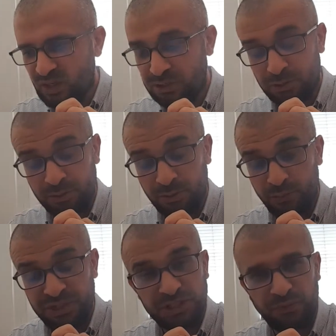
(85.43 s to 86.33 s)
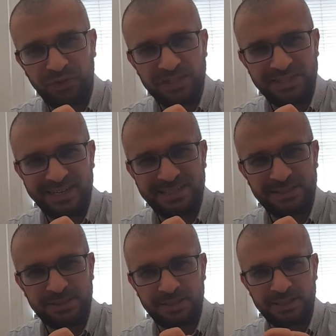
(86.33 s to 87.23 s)
So which refers
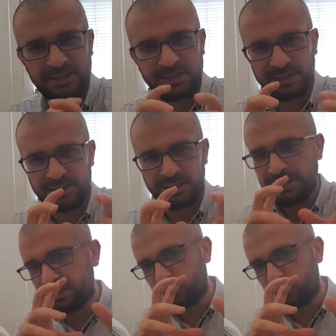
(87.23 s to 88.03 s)
that's that's the